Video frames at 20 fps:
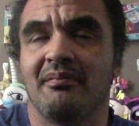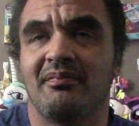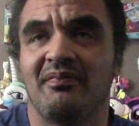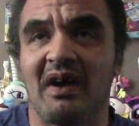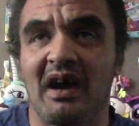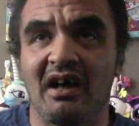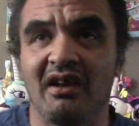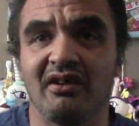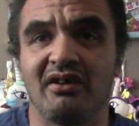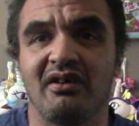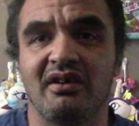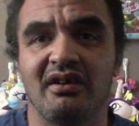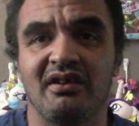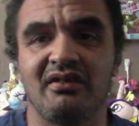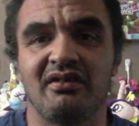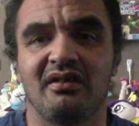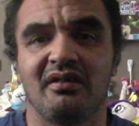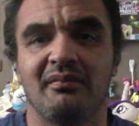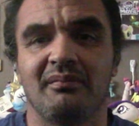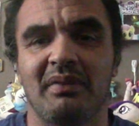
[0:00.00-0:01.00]
Valor
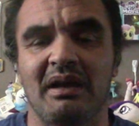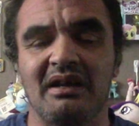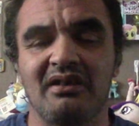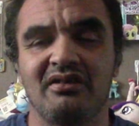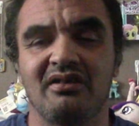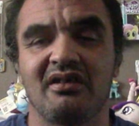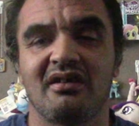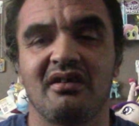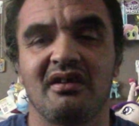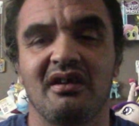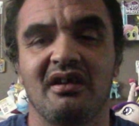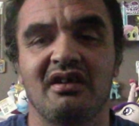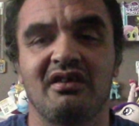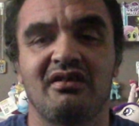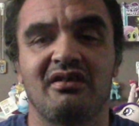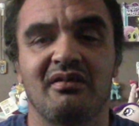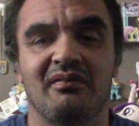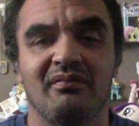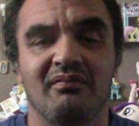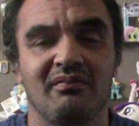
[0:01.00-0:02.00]
is basically,
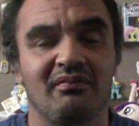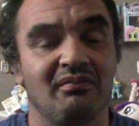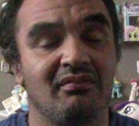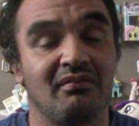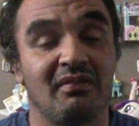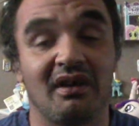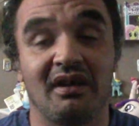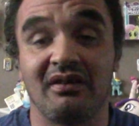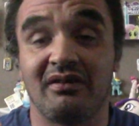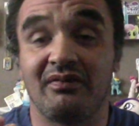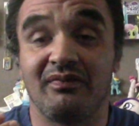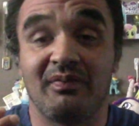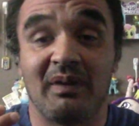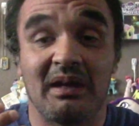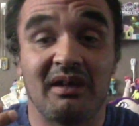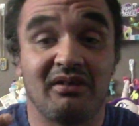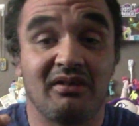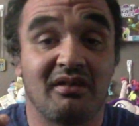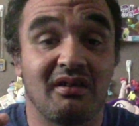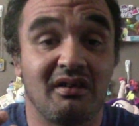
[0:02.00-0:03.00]
it's it's
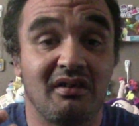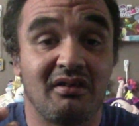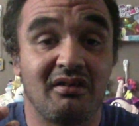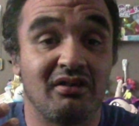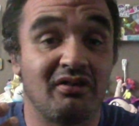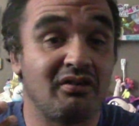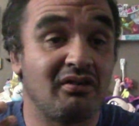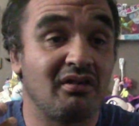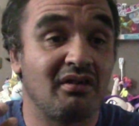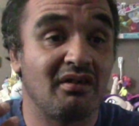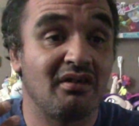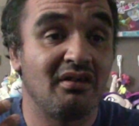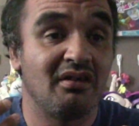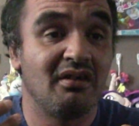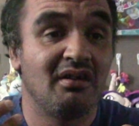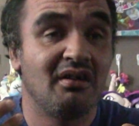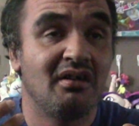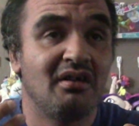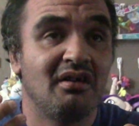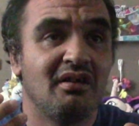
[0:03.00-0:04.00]
basically,
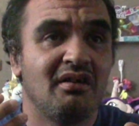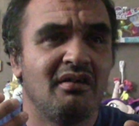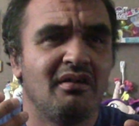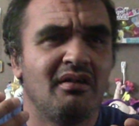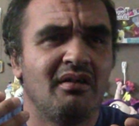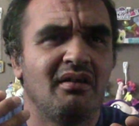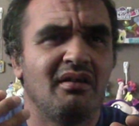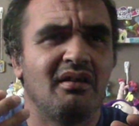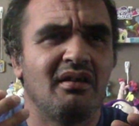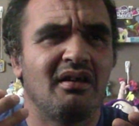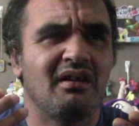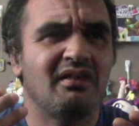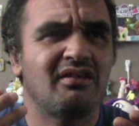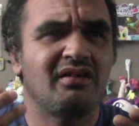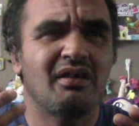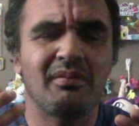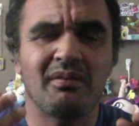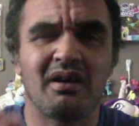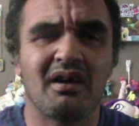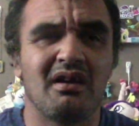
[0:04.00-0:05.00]
it's
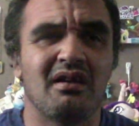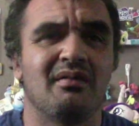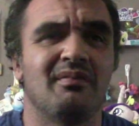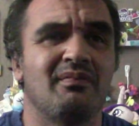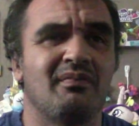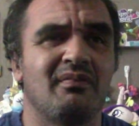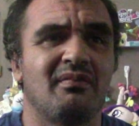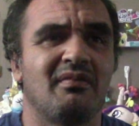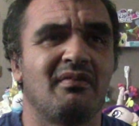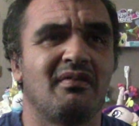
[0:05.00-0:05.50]
some kind of,